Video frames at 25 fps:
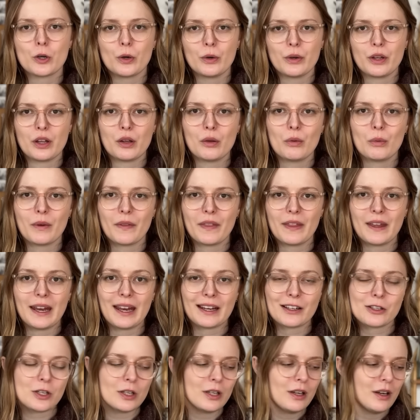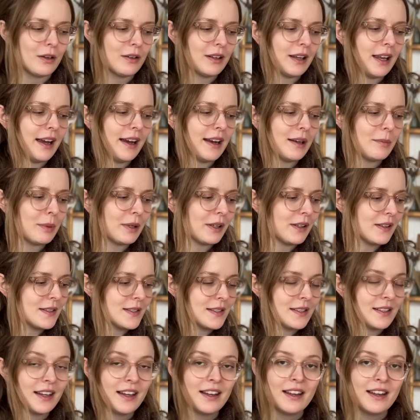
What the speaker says: you what they actually look like, because